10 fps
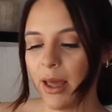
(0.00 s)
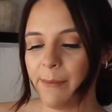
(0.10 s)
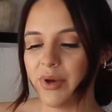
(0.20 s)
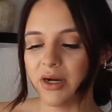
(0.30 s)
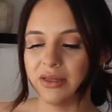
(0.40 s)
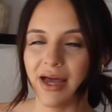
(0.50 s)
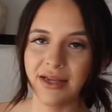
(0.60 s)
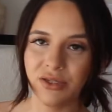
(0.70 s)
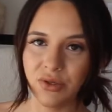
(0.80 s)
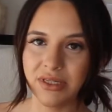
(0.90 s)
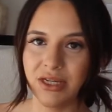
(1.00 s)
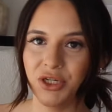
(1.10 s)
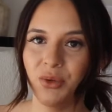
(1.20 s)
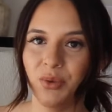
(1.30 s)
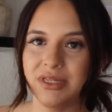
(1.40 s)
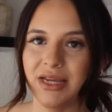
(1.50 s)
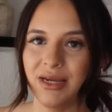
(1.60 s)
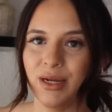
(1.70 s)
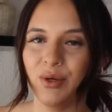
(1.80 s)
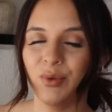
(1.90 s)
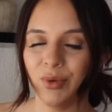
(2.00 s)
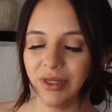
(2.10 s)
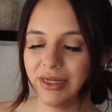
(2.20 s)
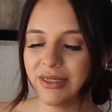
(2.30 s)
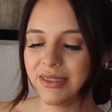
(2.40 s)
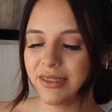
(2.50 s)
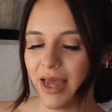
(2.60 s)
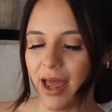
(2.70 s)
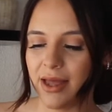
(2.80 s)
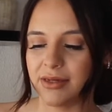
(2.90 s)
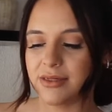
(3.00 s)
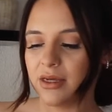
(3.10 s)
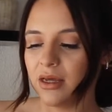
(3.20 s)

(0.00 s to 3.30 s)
But our last duty station was in New Orleans, and